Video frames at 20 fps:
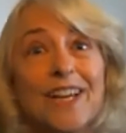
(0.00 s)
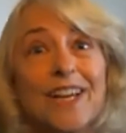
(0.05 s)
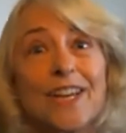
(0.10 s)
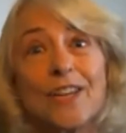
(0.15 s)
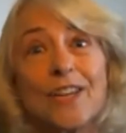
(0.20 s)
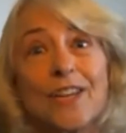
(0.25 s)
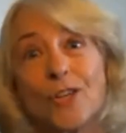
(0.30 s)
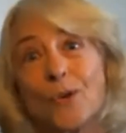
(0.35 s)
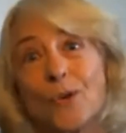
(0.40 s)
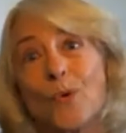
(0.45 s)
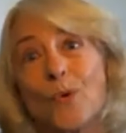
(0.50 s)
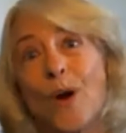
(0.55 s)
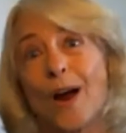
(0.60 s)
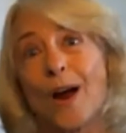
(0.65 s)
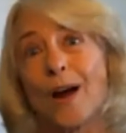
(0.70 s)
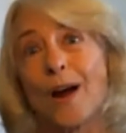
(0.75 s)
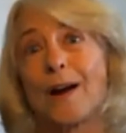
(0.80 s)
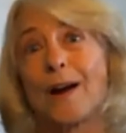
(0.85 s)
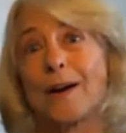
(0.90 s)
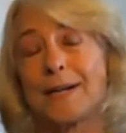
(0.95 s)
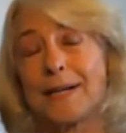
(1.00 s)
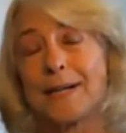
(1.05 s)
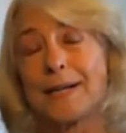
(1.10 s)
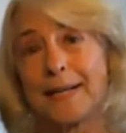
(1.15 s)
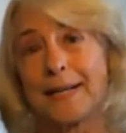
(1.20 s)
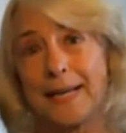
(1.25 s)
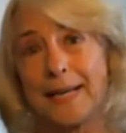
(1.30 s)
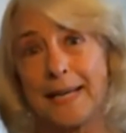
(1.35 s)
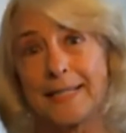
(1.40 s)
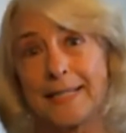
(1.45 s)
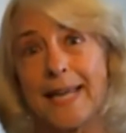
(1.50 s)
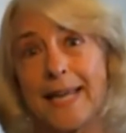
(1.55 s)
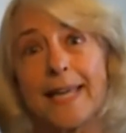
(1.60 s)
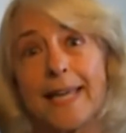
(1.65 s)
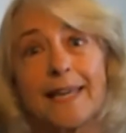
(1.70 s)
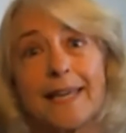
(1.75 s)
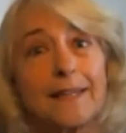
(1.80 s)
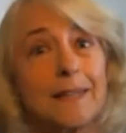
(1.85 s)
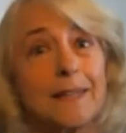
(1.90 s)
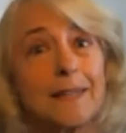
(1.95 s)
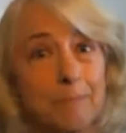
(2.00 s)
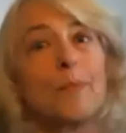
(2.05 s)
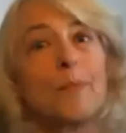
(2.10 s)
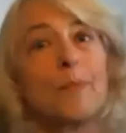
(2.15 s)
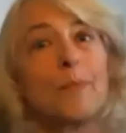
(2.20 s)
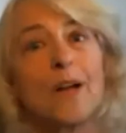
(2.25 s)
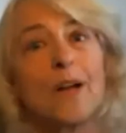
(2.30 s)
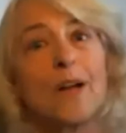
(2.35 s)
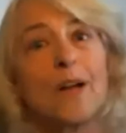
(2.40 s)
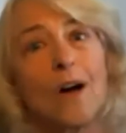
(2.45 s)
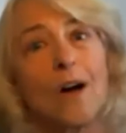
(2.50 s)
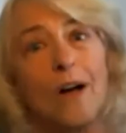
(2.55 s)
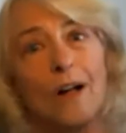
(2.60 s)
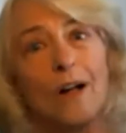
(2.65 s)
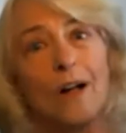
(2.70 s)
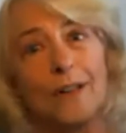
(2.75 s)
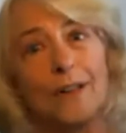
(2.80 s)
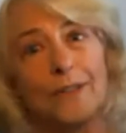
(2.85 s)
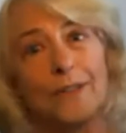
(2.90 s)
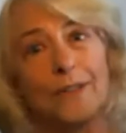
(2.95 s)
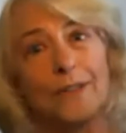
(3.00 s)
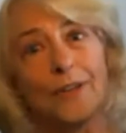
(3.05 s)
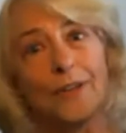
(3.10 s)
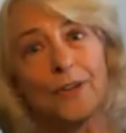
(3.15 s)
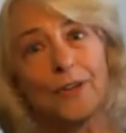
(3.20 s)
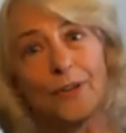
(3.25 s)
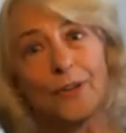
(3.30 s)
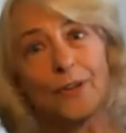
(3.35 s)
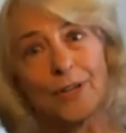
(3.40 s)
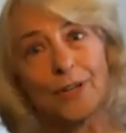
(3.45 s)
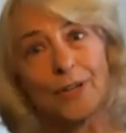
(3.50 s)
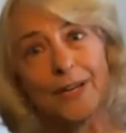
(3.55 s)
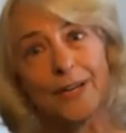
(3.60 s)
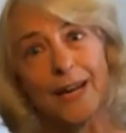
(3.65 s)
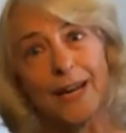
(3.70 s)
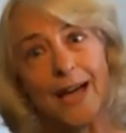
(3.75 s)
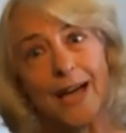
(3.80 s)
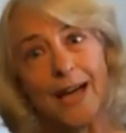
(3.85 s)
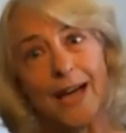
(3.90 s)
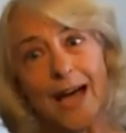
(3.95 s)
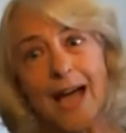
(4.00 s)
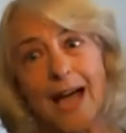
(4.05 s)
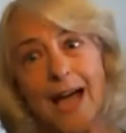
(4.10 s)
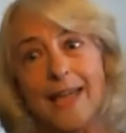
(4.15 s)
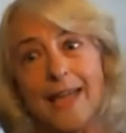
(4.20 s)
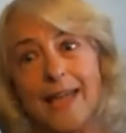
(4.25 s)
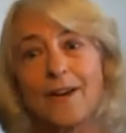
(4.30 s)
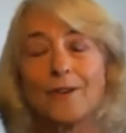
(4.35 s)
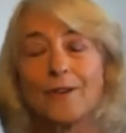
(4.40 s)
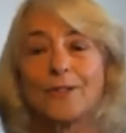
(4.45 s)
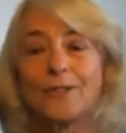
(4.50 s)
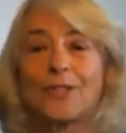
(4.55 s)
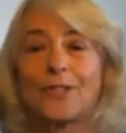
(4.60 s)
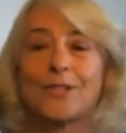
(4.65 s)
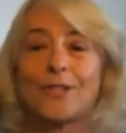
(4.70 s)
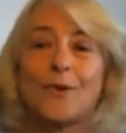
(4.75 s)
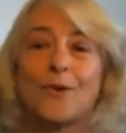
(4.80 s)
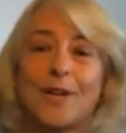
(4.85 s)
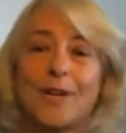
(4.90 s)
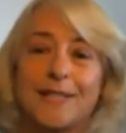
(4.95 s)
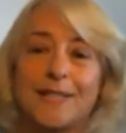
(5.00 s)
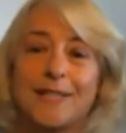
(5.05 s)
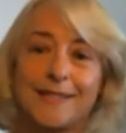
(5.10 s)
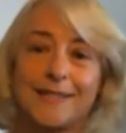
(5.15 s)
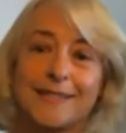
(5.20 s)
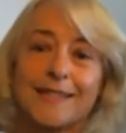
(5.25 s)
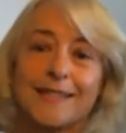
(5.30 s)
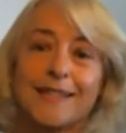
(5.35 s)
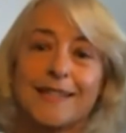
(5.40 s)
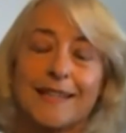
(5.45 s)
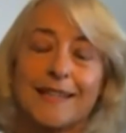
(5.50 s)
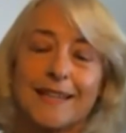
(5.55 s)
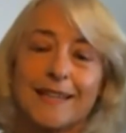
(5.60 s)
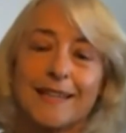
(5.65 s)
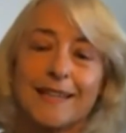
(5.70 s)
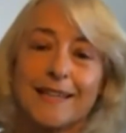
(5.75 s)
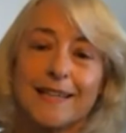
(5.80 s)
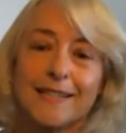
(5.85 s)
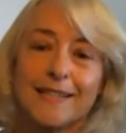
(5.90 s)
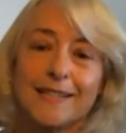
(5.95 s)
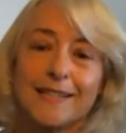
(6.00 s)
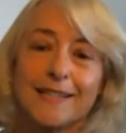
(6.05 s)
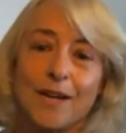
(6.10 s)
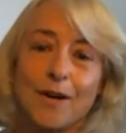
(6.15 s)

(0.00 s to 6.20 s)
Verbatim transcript: you are taking the building blocks for what we call the good eicosanoids.